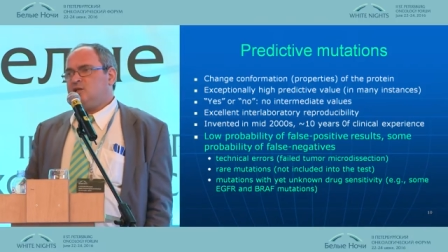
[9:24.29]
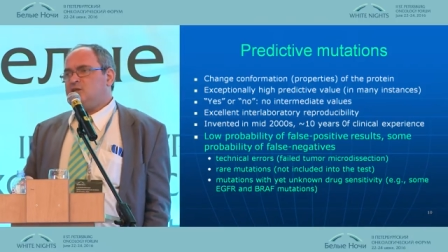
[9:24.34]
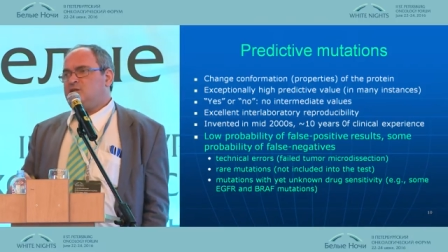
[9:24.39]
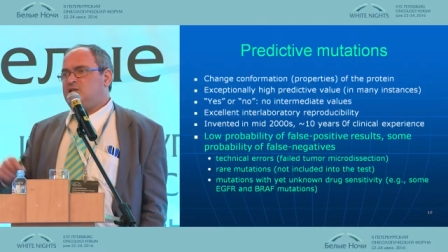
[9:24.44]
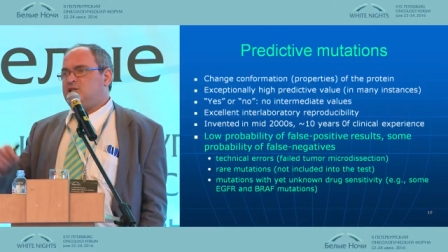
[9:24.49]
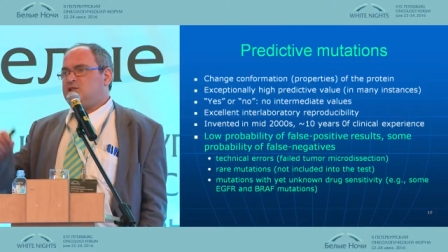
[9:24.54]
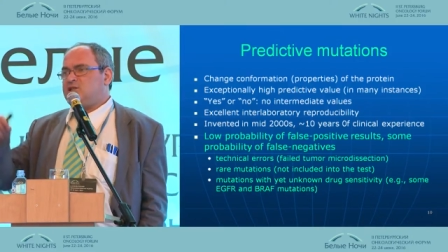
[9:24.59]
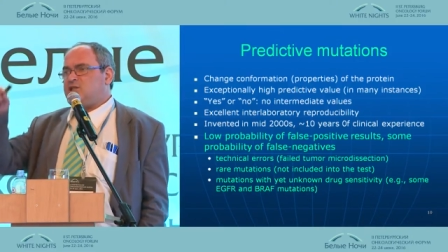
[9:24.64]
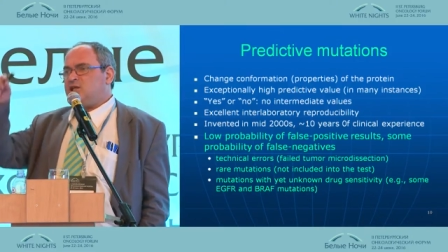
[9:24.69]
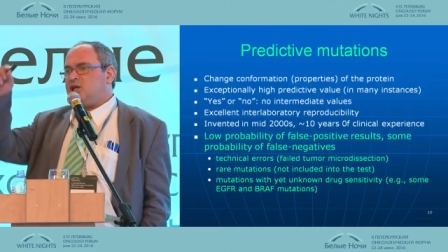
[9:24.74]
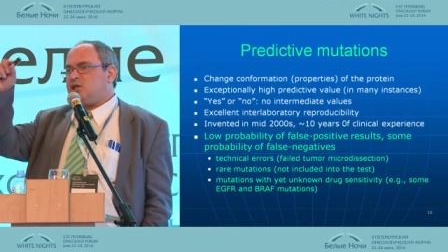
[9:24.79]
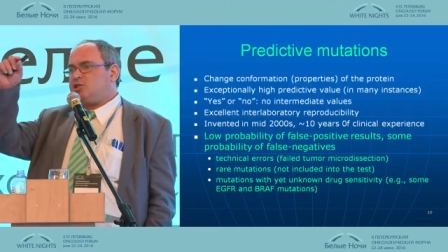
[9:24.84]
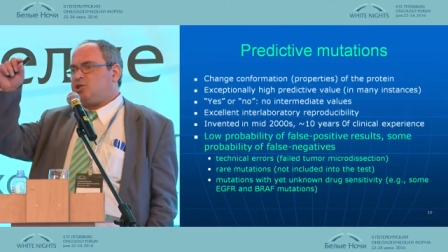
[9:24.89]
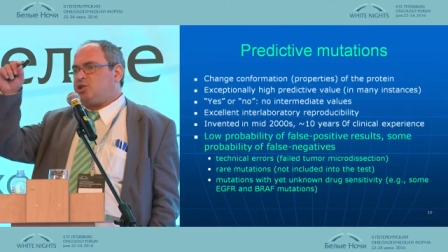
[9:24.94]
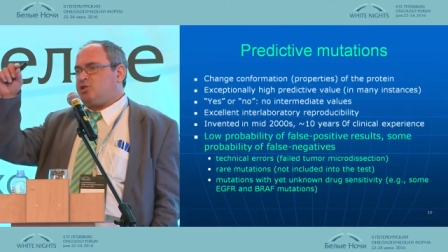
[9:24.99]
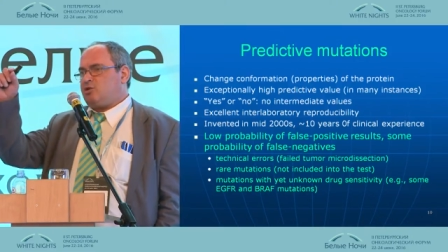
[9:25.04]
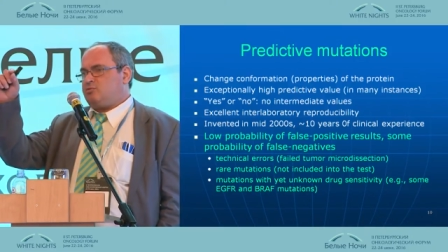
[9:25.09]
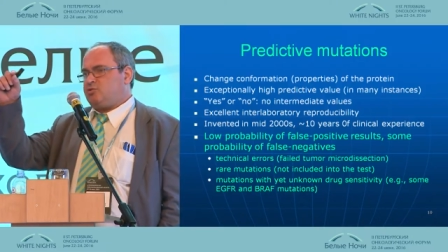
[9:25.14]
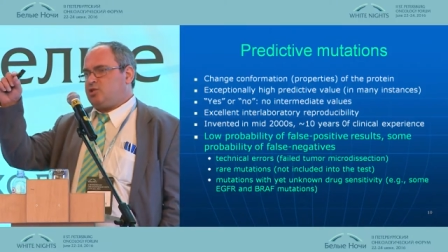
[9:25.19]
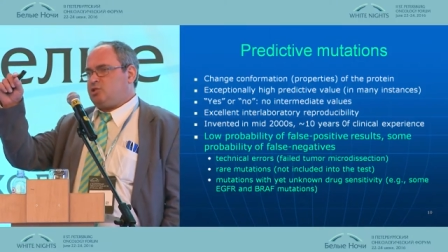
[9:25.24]

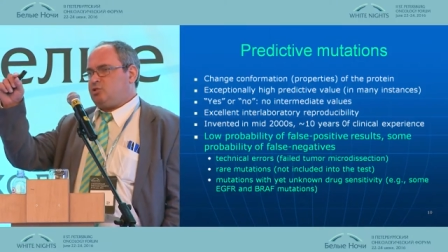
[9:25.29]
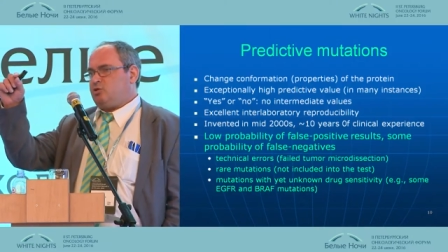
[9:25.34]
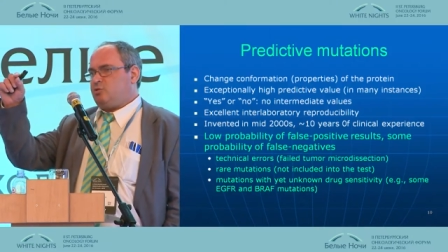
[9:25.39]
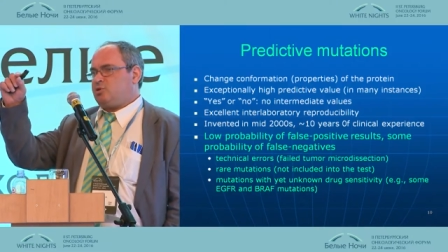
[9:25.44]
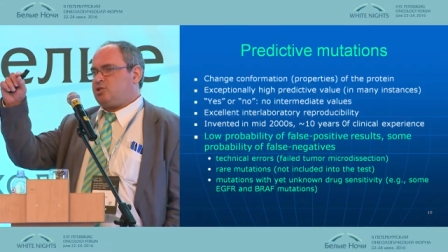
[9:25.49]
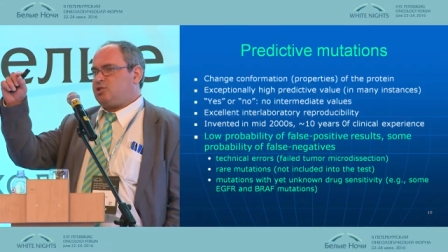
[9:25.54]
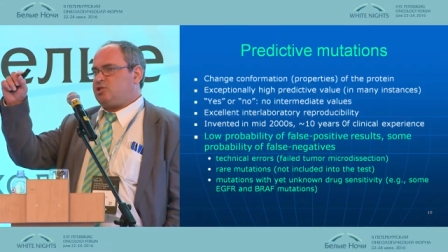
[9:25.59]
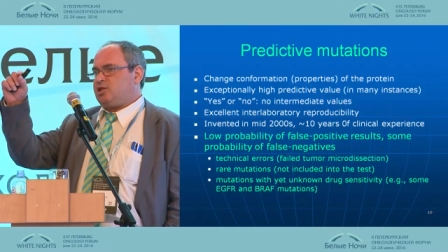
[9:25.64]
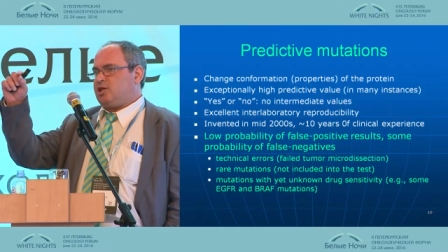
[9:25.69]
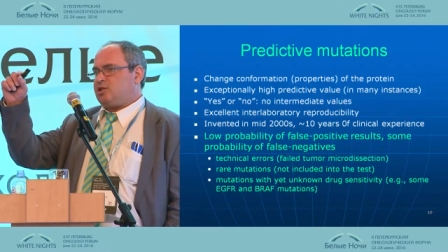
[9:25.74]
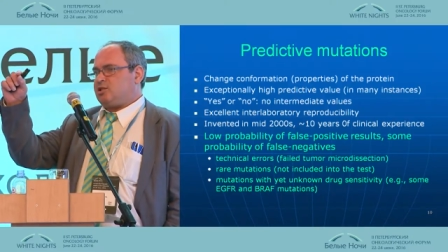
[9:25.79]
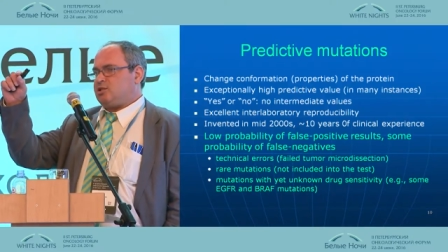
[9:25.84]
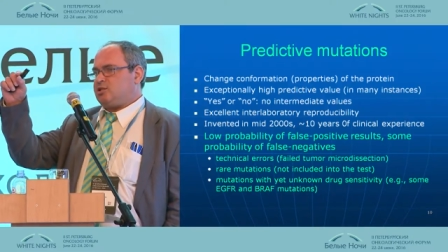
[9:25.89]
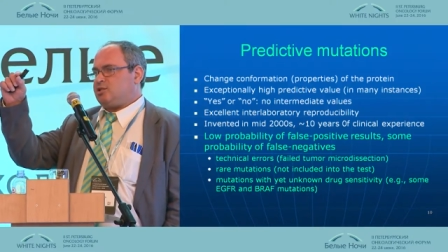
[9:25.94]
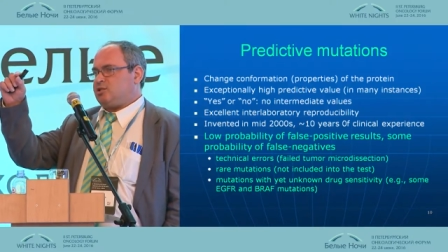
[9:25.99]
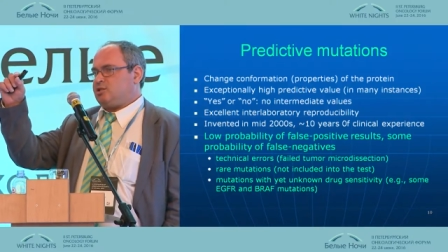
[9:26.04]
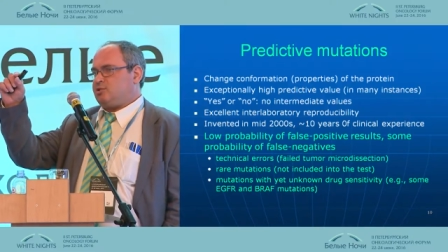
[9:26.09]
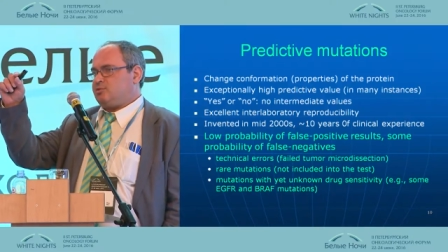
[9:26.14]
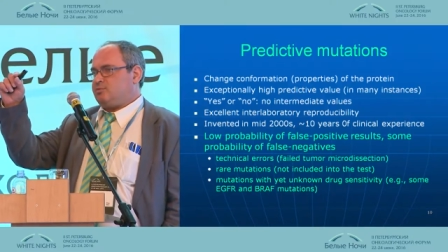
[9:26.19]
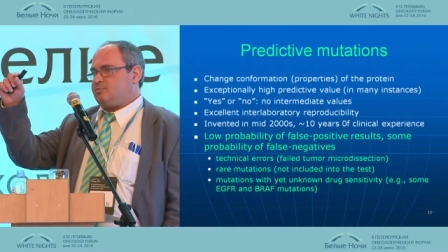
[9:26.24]
dissection of the tumor cells.